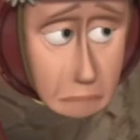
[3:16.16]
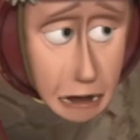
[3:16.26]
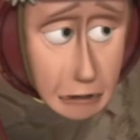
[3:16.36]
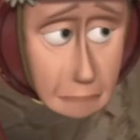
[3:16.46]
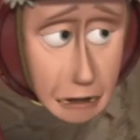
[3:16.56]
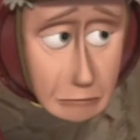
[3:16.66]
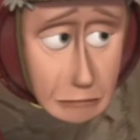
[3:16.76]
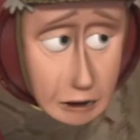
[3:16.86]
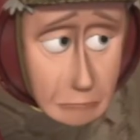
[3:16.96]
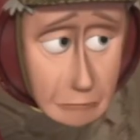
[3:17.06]
I might
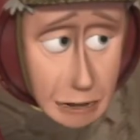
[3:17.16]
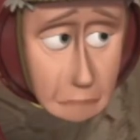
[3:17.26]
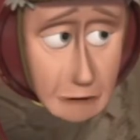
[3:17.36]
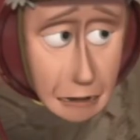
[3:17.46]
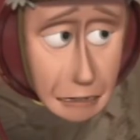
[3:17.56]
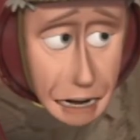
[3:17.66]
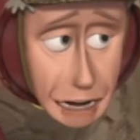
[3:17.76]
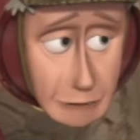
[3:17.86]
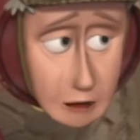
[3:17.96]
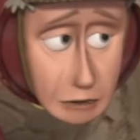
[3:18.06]
not be able to
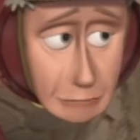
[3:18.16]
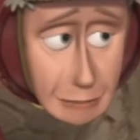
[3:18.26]
take those